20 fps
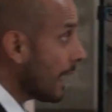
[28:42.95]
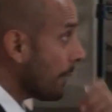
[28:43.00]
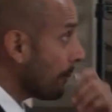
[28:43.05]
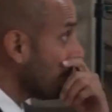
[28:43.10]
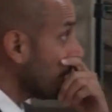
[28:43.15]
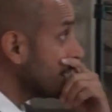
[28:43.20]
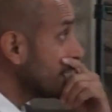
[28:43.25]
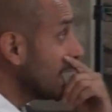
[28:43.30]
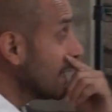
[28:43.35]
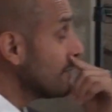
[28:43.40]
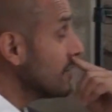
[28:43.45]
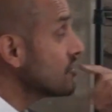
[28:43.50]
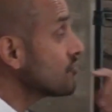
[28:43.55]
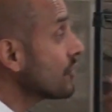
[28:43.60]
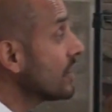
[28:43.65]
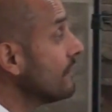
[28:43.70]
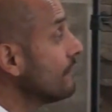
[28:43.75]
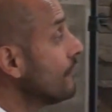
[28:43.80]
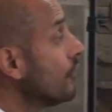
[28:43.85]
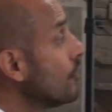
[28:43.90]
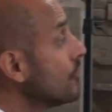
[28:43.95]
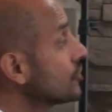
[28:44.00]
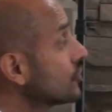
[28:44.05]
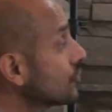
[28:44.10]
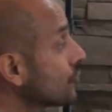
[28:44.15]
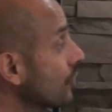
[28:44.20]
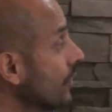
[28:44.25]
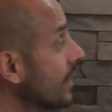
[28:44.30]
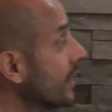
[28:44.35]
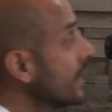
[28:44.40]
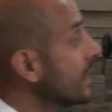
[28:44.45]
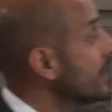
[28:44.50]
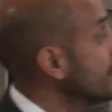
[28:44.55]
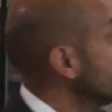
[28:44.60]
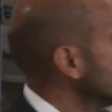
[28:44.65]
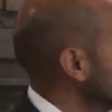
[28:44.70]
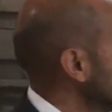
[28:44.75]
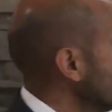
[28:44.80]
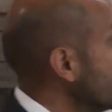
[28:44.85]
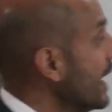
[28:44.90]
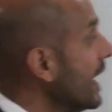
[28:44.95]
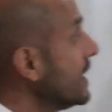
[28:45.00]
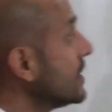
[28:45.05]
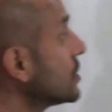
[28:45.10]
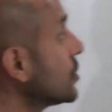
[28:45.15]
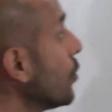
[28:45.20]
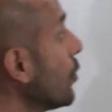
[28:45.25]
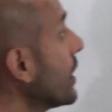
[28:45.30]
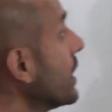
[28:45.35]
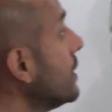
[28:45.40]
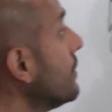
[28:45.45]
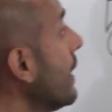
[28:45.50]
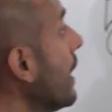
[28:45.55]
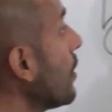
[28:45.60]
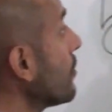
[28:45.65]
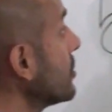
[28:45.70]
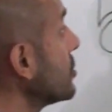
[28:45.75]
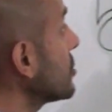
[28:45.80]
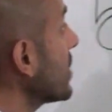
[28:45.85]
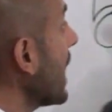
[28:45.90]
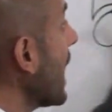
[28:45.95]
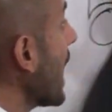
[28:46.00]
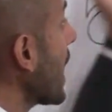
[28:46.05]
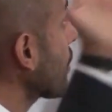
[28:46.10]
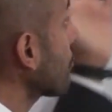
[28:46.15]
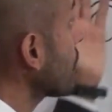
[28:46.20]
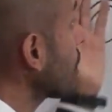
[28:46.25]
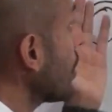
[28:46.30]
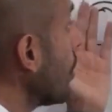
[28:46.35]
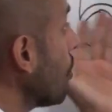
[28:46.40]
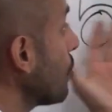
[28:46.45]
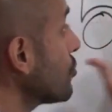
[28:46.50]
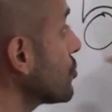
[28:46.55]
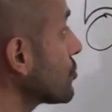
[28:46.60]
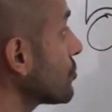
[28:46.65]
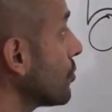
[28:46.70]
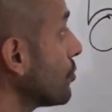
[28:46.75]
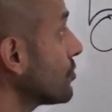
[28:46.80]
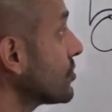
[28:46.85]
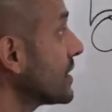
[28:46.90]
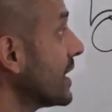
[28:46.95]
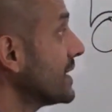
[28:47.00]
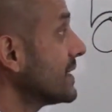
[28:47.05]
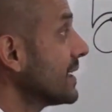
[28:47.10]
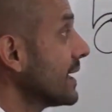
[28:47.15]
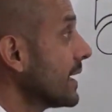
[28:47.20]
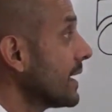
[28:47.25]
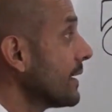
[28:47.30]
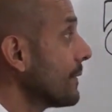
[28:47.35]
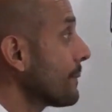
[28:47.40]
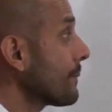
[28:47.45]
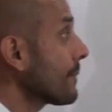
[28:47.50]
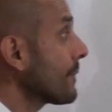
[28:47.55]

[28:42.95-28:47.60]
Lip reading: But the imagery in verse 3 is talking about this agricultural setting.